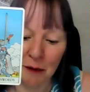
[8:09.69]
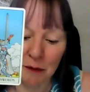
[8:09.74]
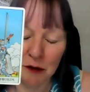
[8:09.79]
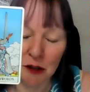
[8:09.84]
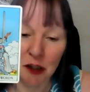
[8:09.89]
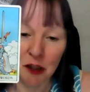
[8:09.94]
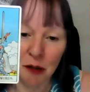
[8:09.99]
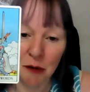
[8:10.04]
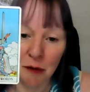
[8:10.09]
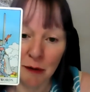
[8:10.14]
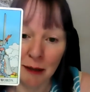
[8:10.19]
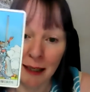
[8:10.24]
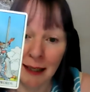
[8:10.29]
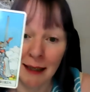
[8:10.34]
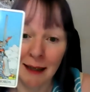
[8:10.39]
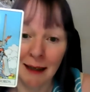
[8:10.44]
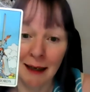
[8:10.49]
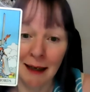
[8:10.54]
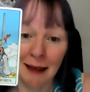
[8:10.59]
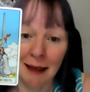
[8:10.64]

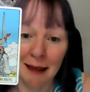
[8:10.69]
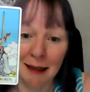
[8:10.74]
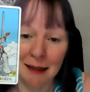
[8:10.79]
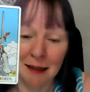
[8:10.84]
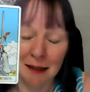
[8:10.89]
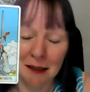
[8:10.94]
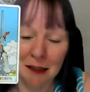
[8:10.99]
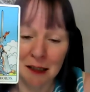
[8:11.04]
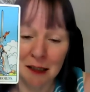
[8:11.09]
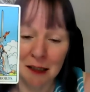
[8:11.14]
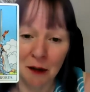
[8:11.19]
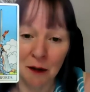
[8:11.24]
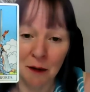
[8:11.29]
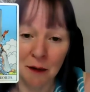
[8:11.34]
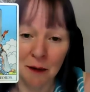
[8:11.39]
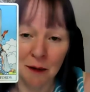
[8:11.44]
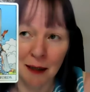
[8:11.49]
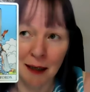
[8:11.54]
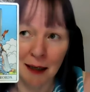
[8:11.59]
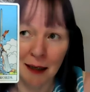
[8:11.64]
tuning
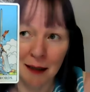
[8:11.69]
into